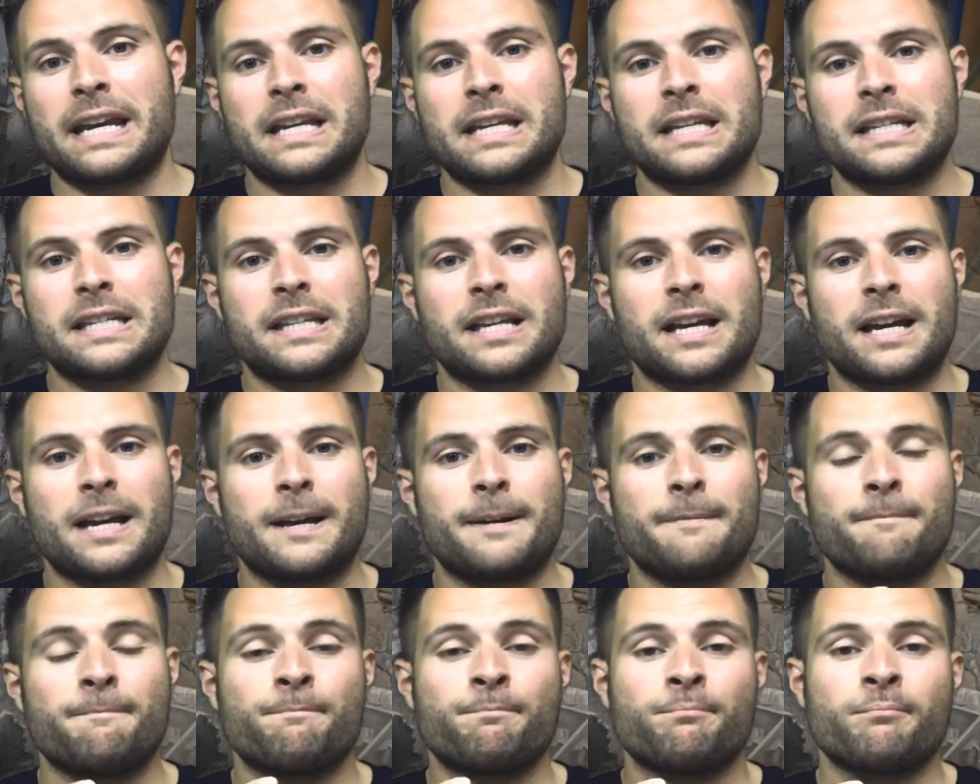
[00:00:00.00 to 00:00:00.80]
He's
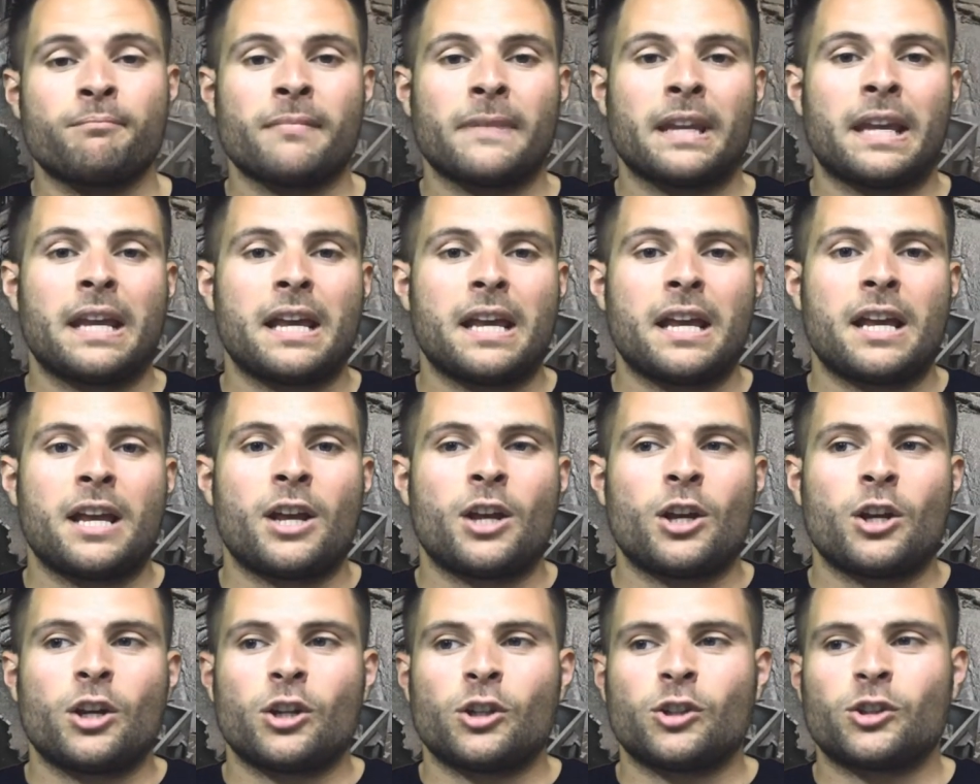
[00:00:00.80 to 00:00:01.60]

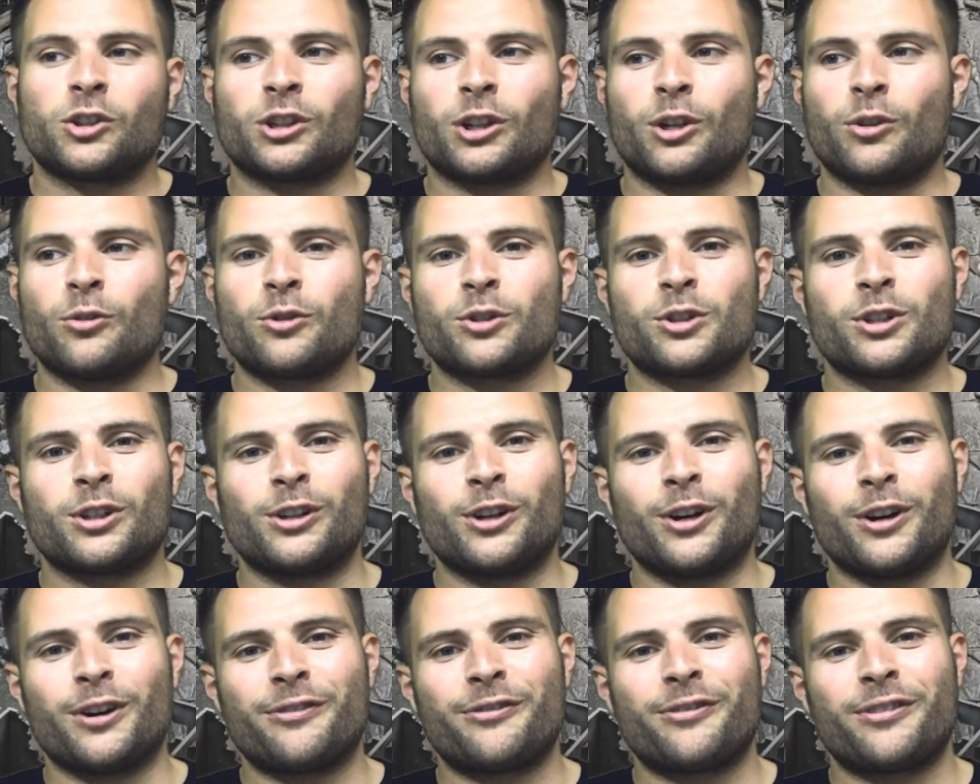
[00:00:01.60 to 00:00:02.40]
sold us a
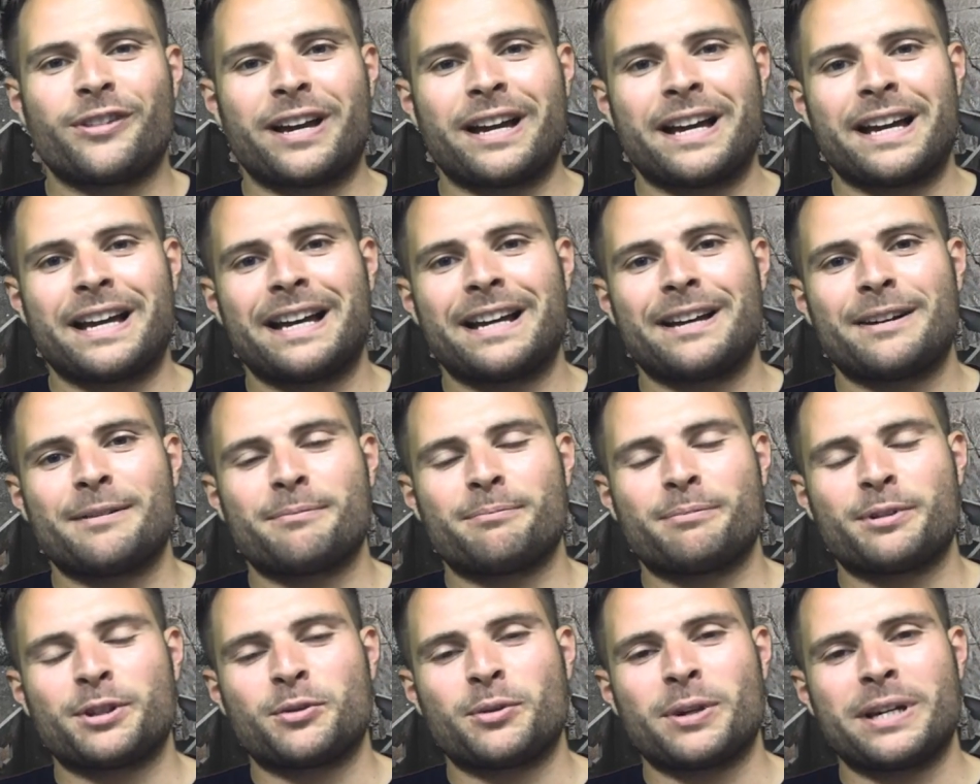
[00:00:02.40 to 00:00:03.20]
lot
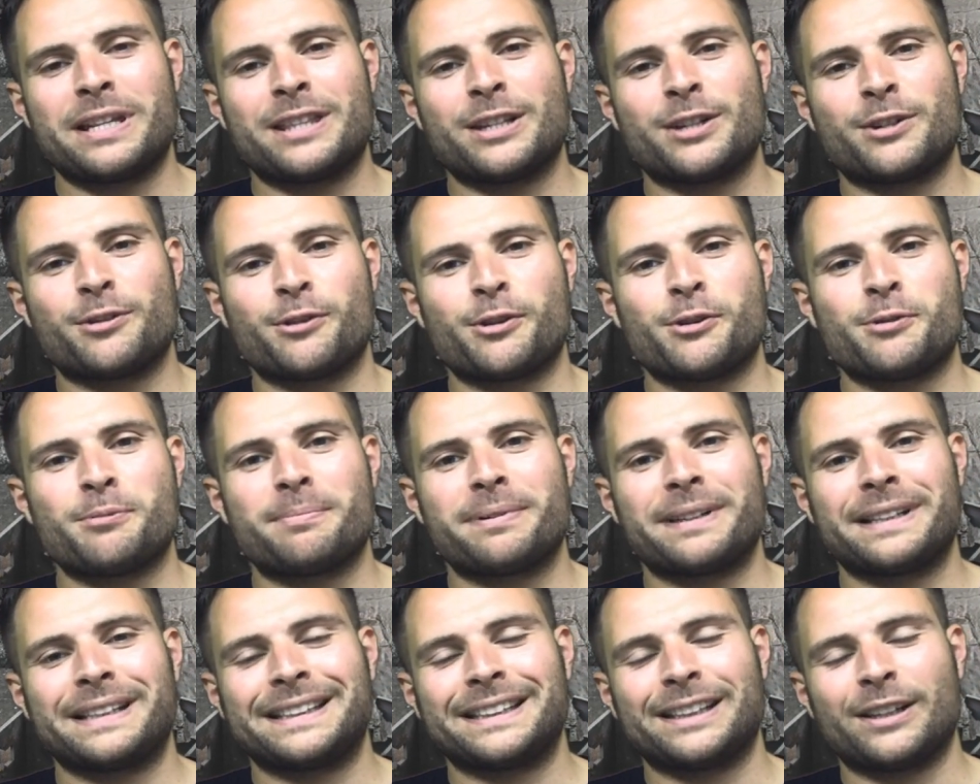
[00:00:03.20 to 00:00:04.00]
of, between the
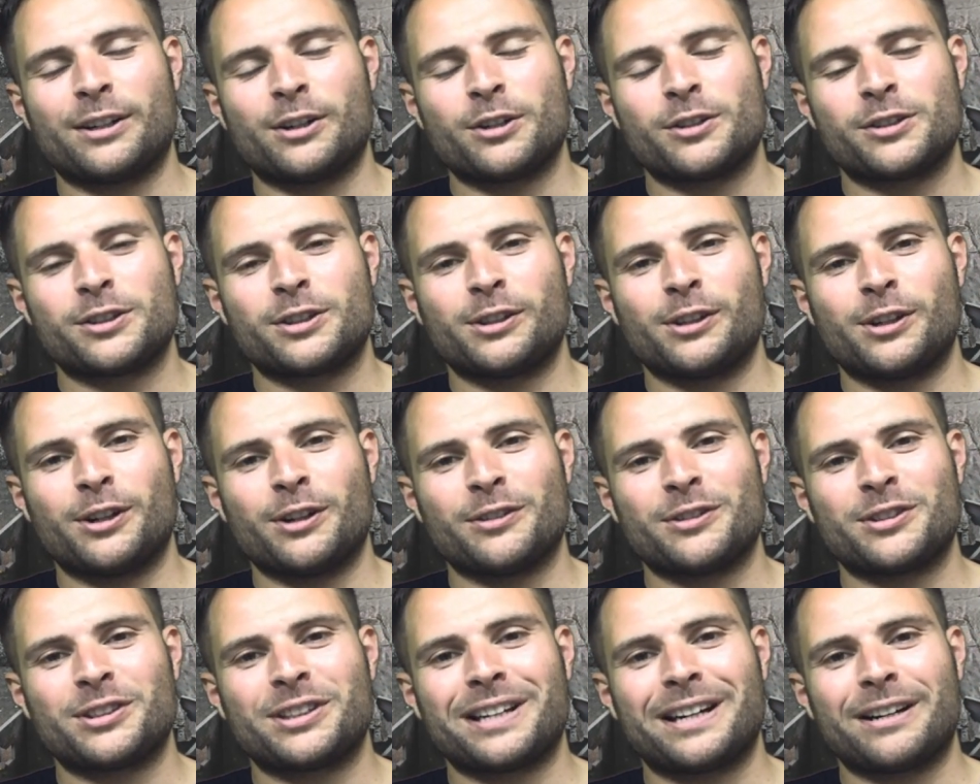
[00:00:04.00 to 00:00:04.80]
group, he's sold us a lot
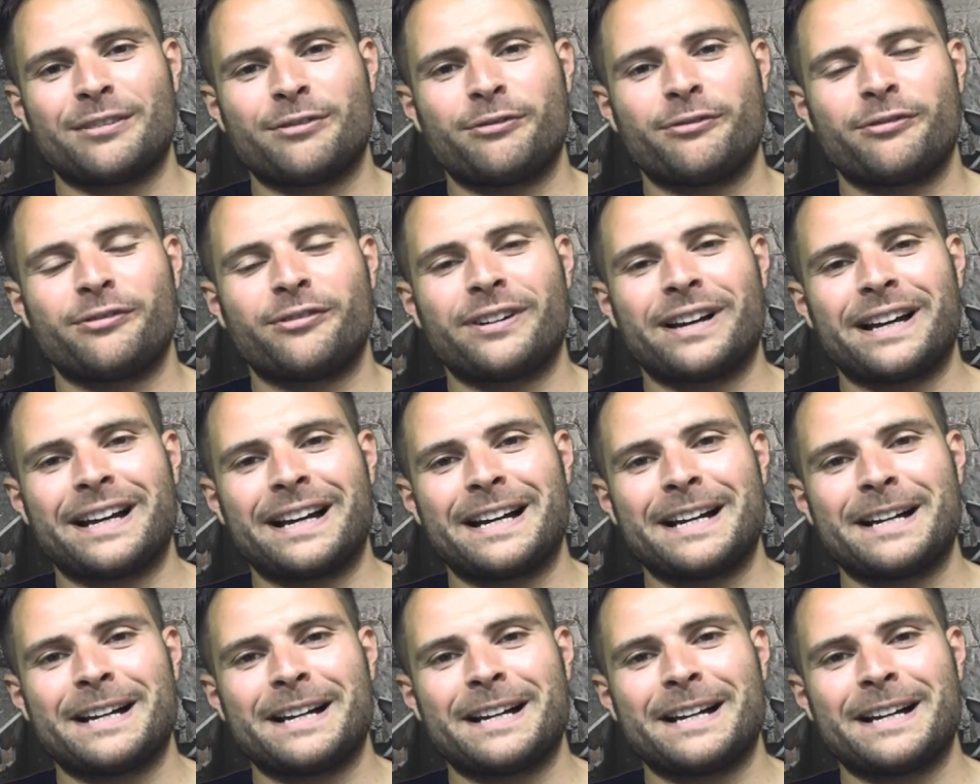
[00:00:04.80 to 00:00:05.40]
of stuff